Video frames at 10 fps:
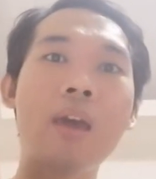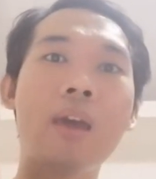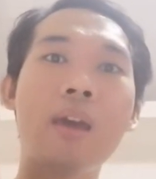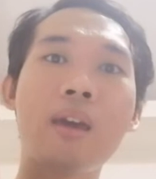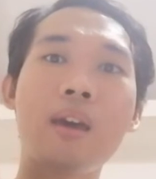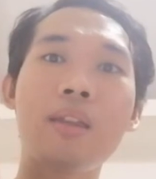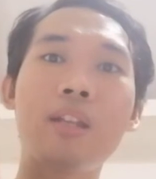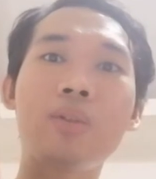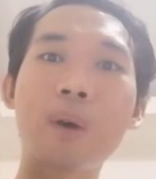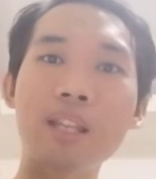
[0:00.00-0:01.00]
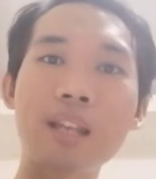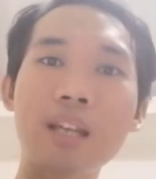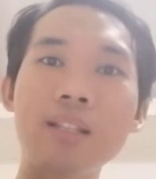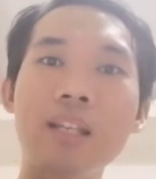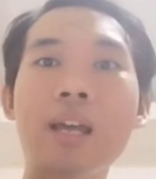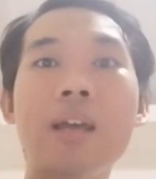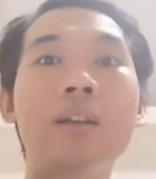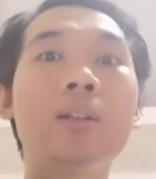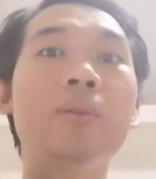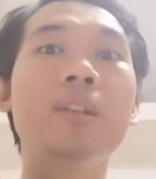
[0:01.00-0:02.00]
And in 2019, I
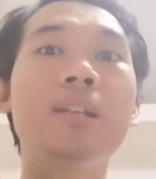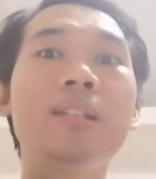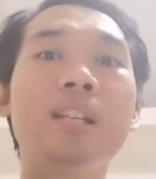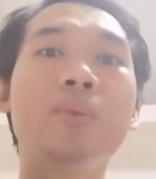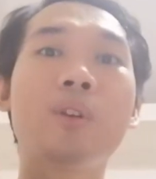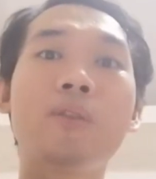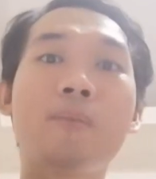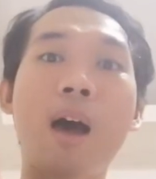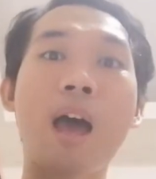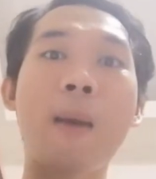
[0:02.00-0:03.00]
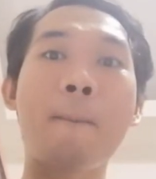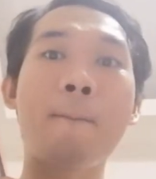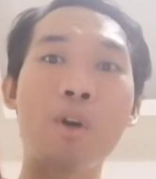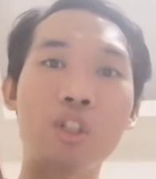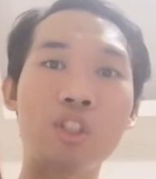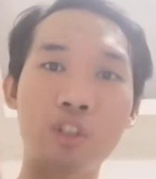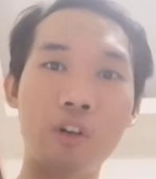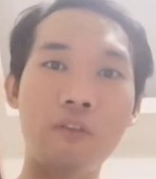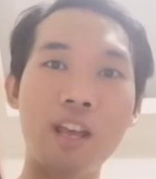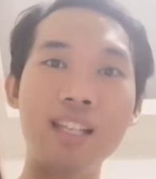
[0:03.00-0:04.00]
included this in one of my book
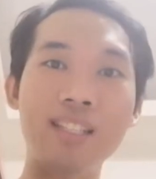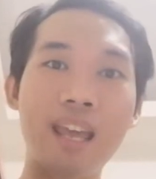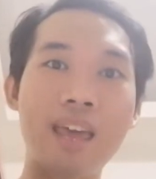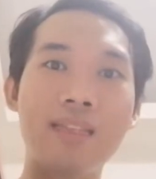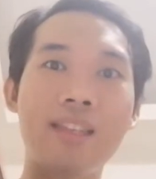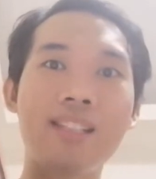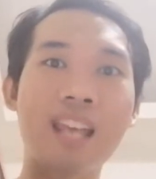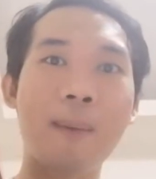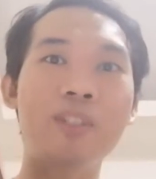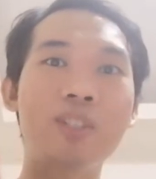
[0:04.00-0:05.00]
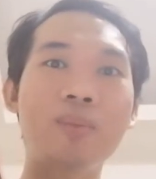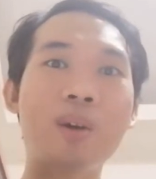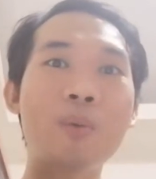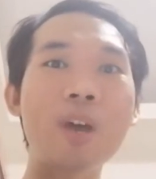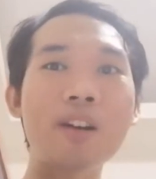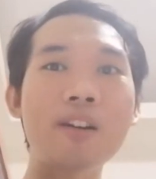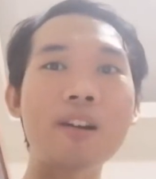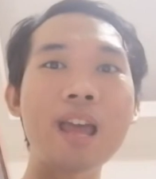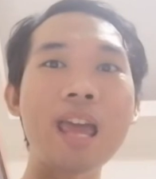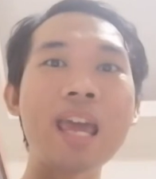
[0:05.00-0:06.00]
surveys, and this happens to be a
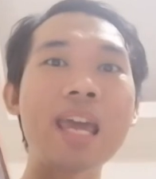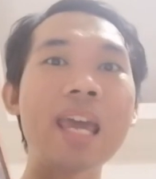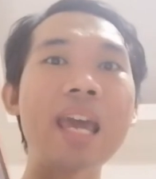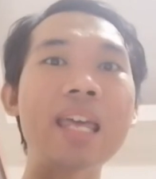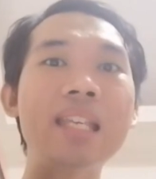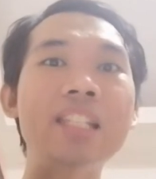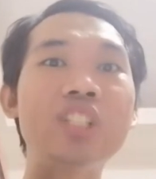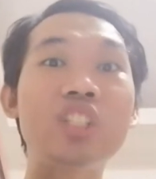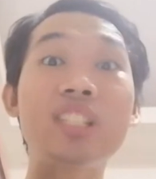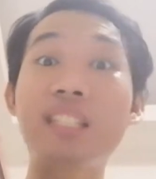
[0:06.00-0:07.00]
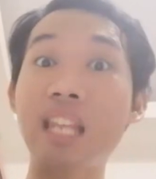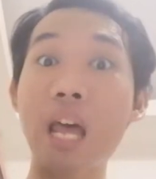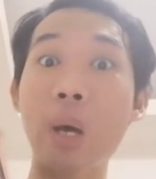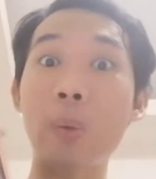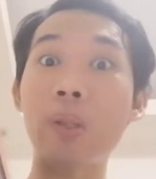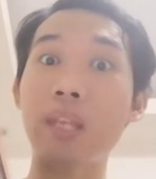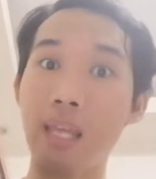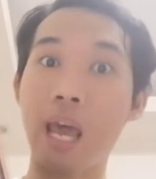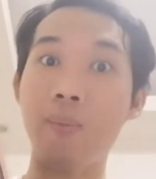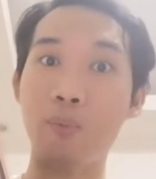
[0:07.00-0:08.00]
winner. And it's just now
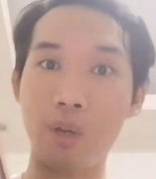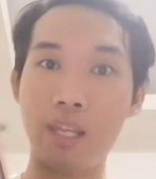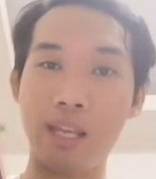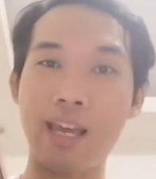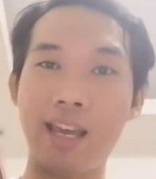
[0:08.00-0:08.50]
that I'm reading